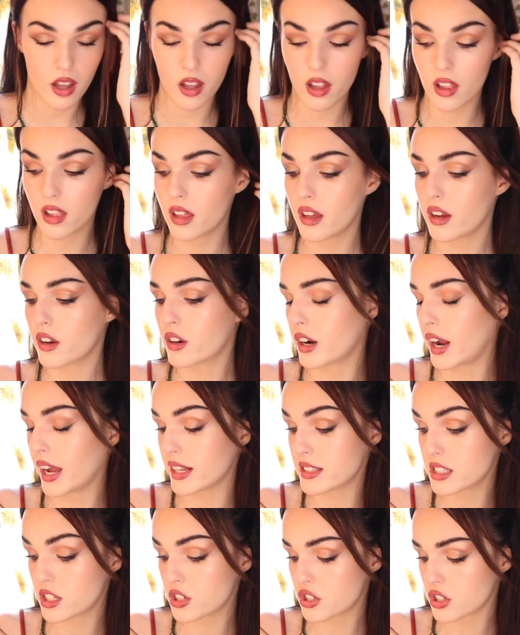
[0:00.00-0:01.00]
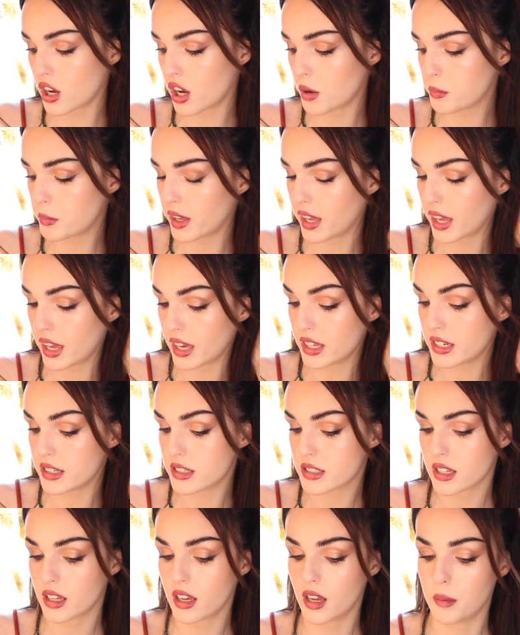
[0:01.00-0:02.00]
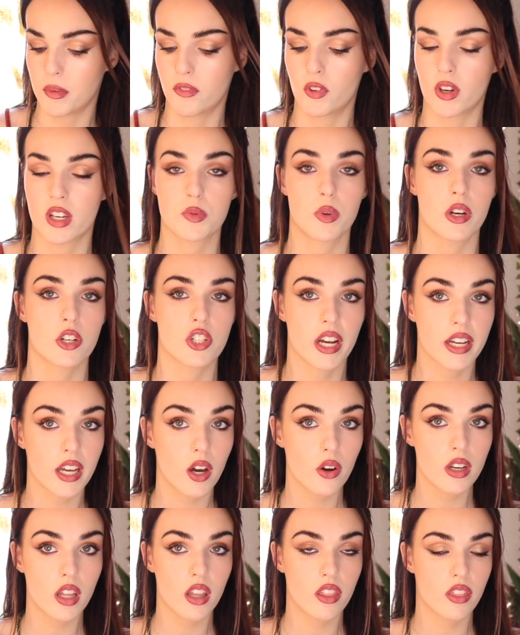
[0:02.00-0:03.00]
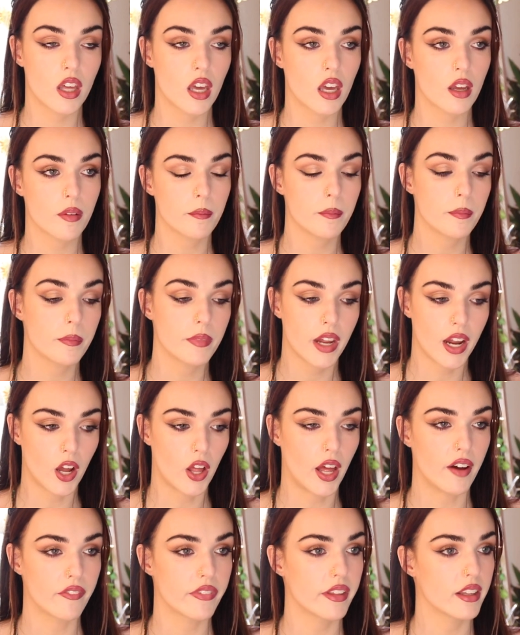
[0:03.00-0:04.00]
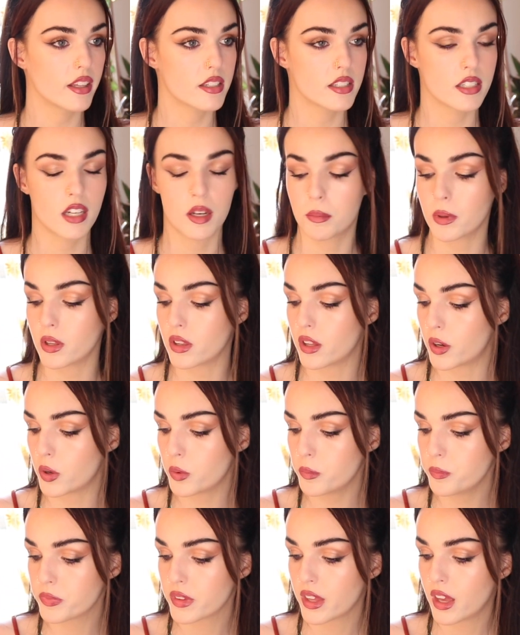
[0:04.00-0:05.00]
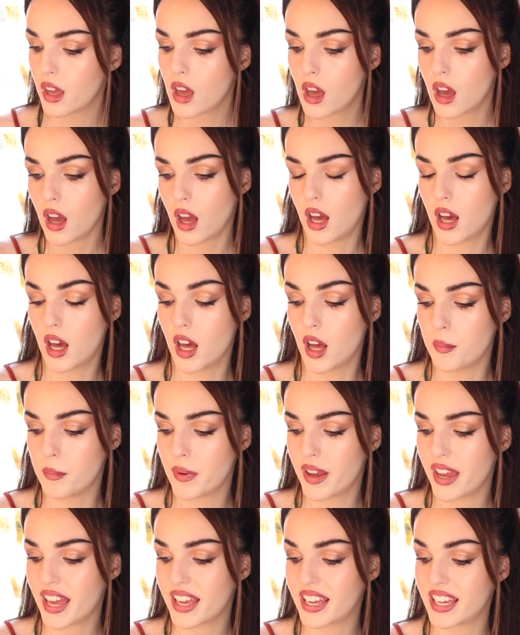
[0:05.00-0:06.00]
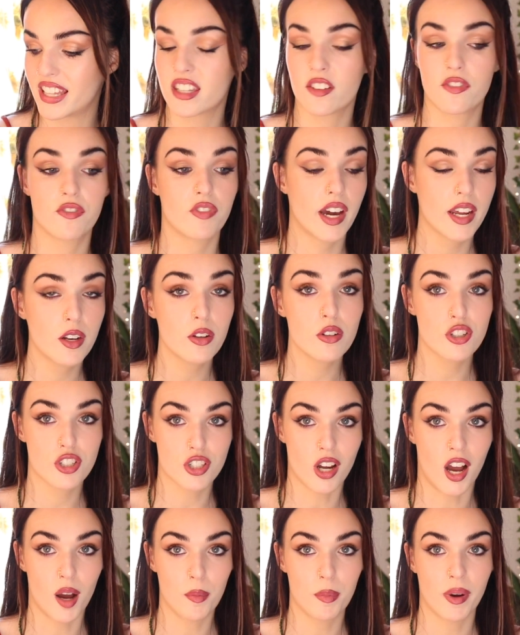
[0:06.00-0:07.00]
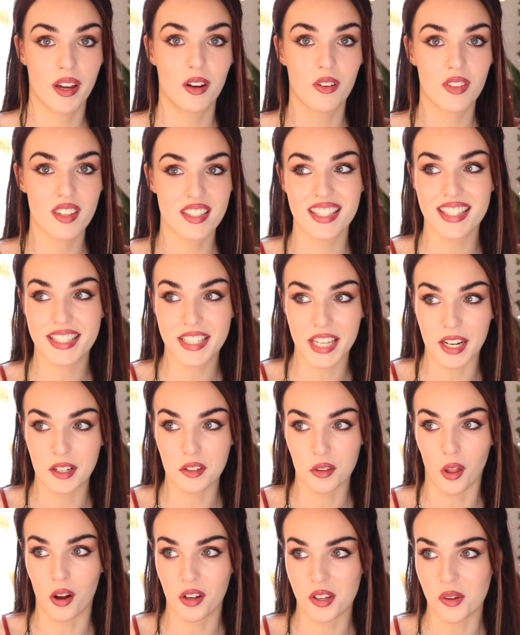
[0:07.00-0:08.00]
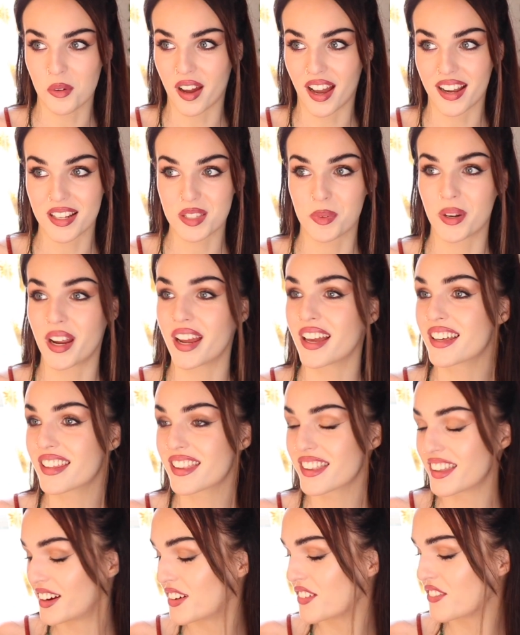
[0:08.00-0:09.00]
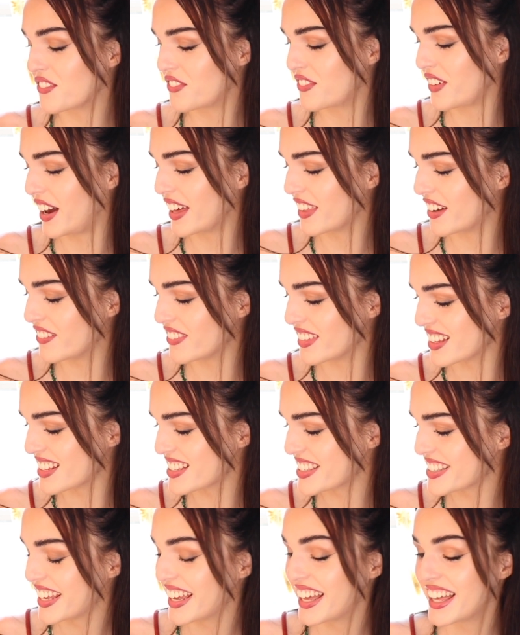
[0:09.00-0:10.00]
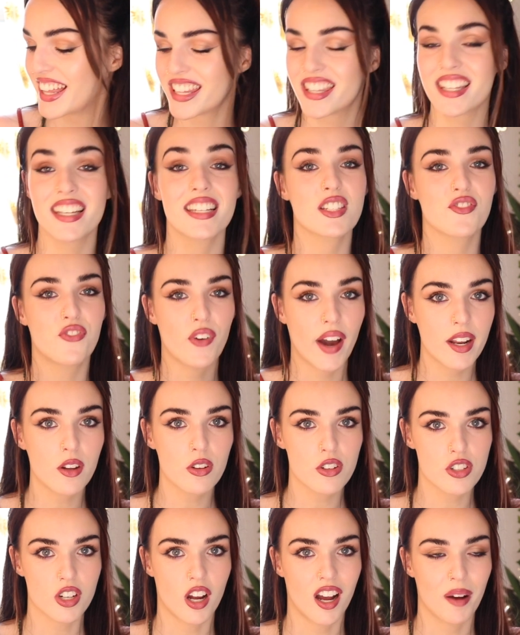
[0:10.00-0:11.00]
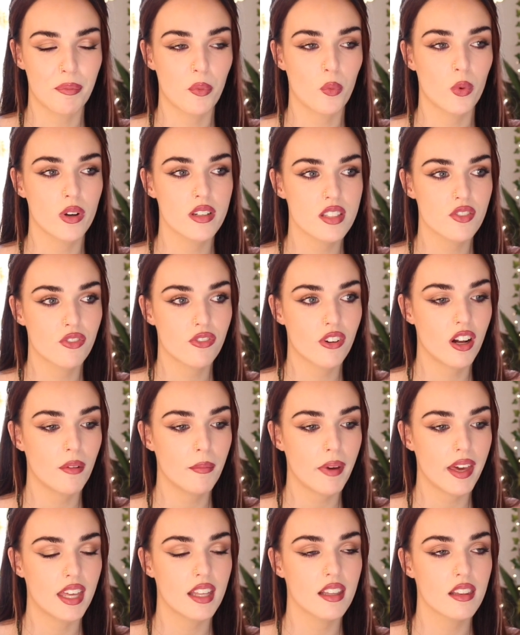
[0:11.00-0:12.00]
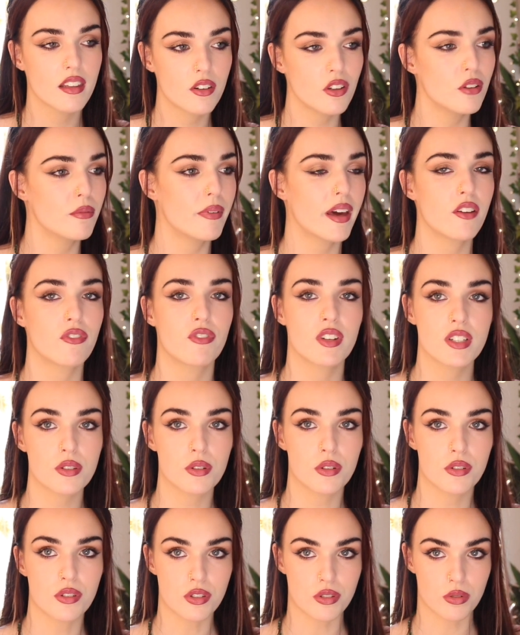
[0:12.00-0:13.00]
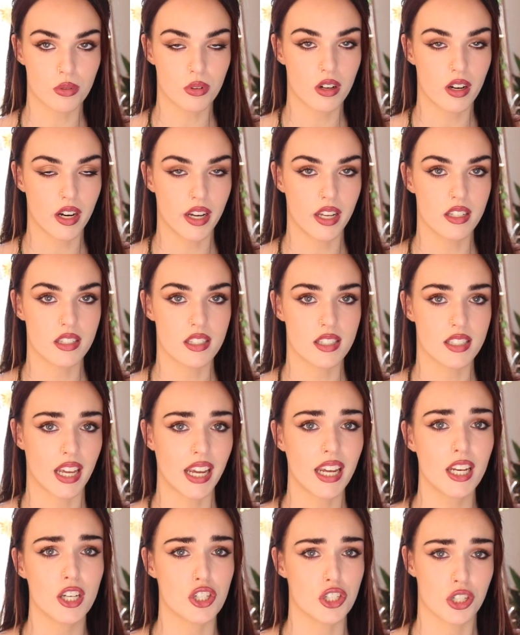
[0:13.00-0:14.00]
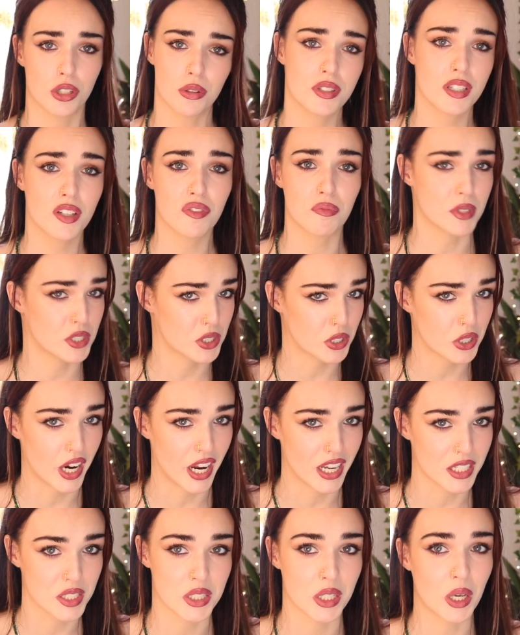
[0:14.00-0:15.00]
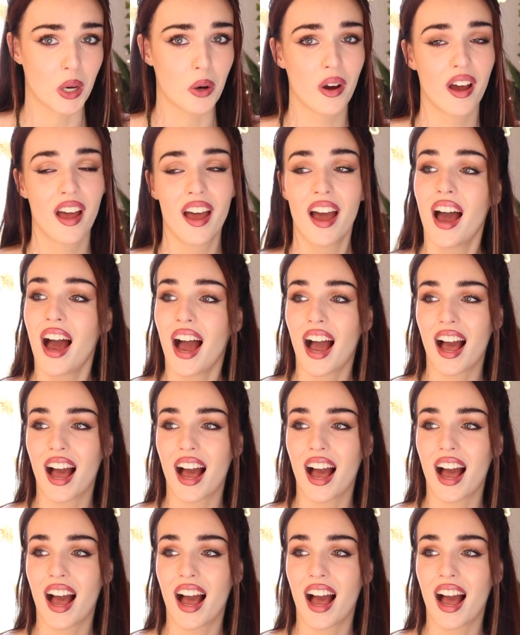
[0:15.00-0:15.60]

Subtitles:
well, her Etsy shop. And if you guys want to check out anything, I'll have that listed below. And the final shop, I know this is getting long, you guys, but I love this. This final shop was from a little metaphysical store in St. Joseph, Missouri. So